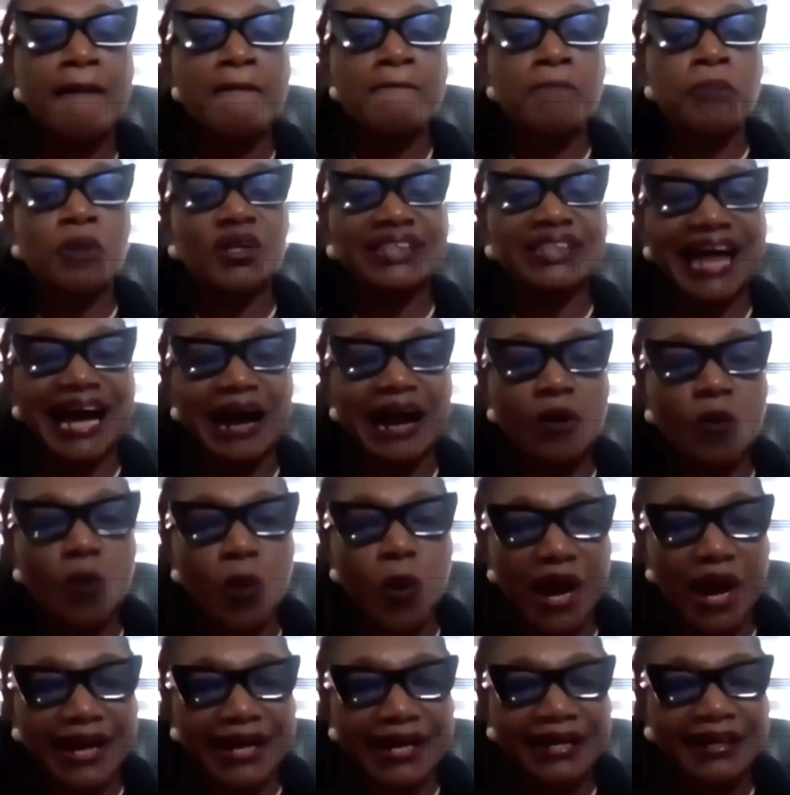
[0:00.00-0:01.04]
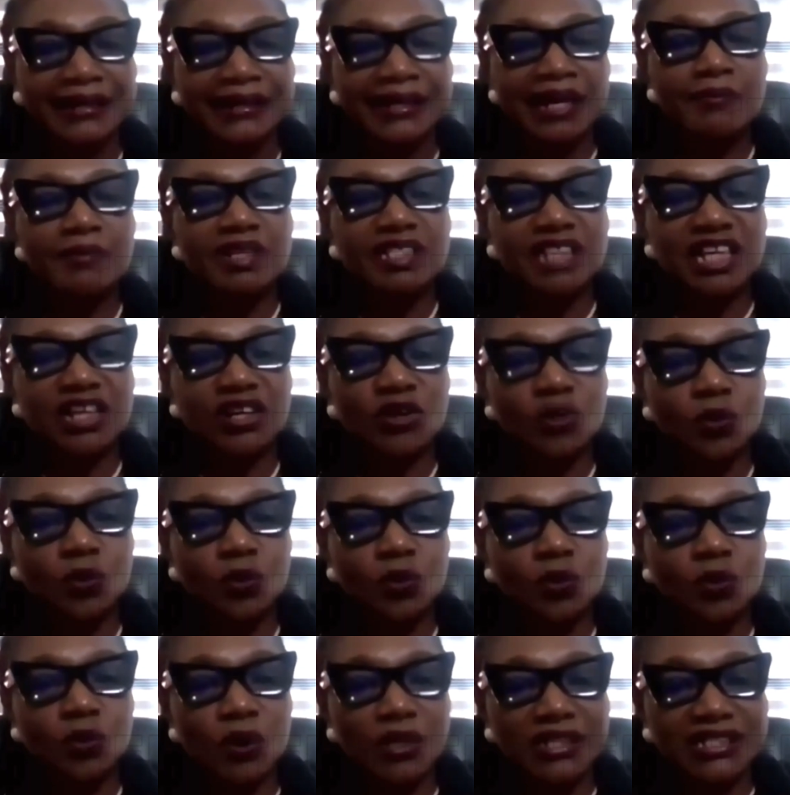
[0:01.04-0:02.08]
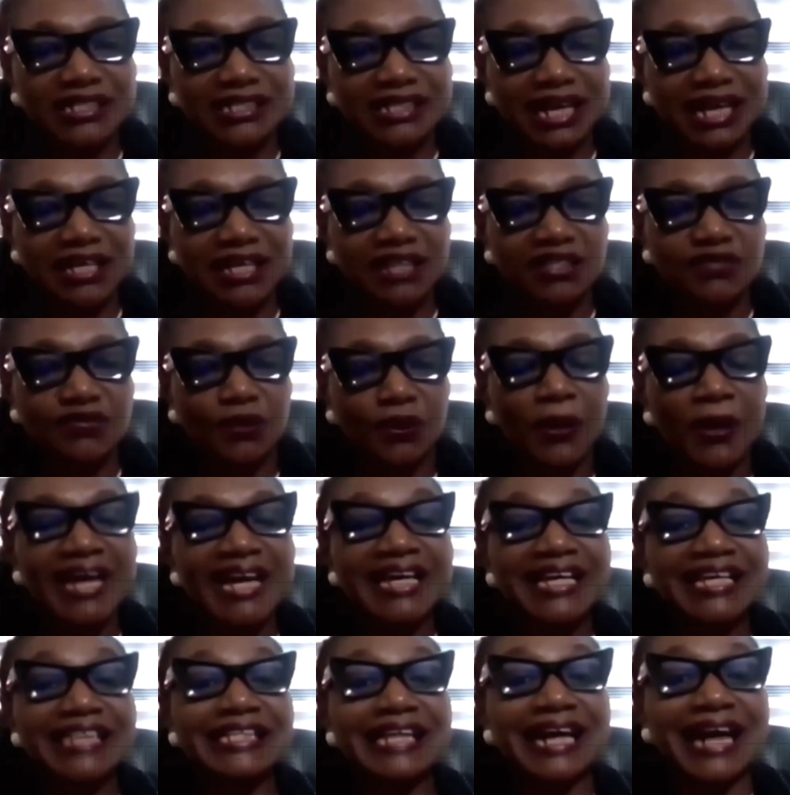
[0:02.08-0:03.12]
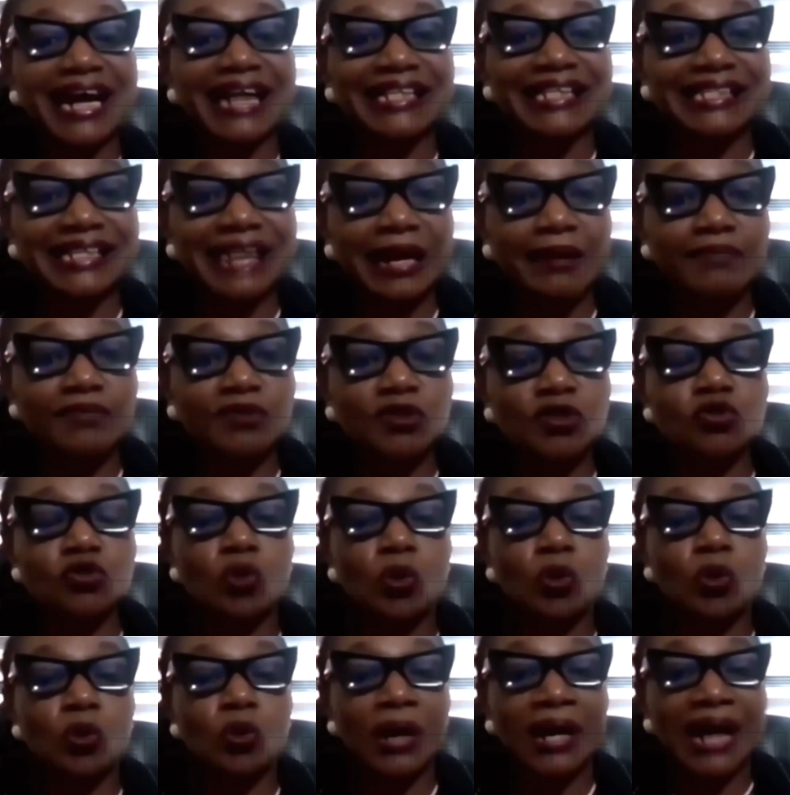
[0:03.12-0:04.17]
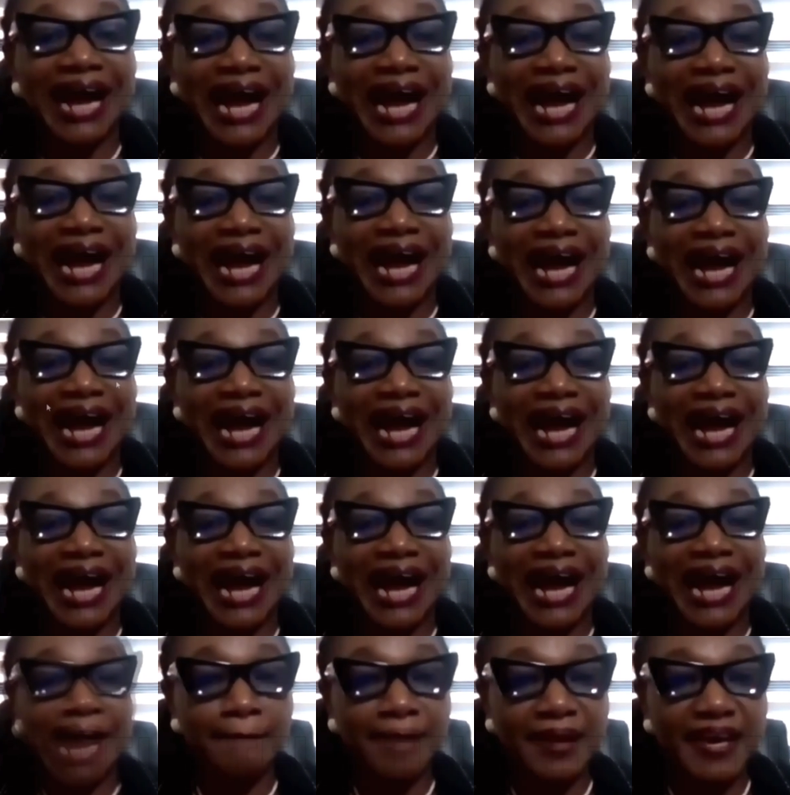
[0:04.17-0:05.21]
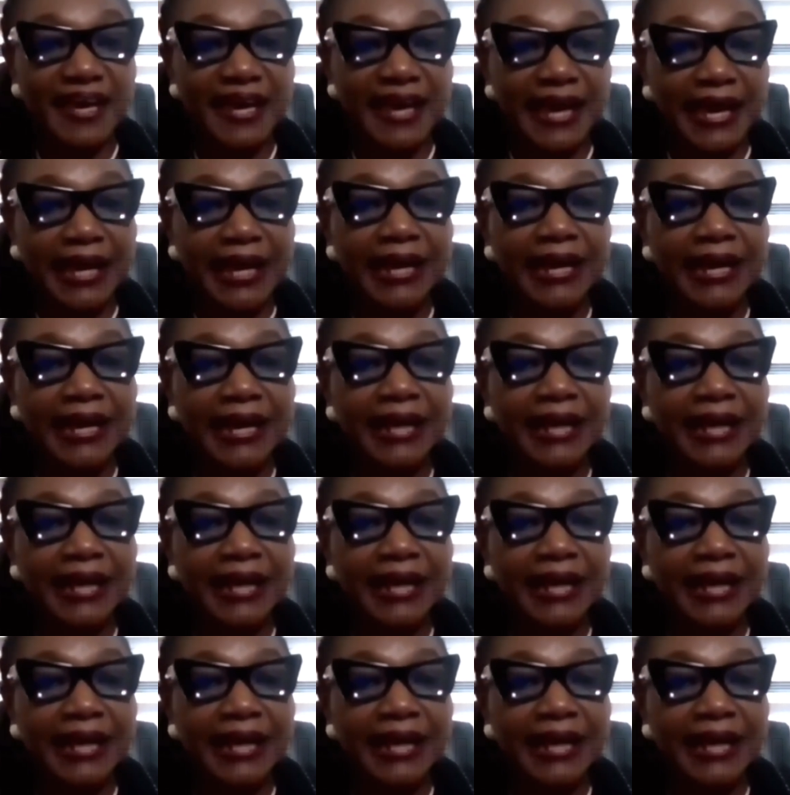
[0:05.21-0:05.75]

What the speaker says: But that query, let me tell you what it stands for, is an attempt to gag the NBA,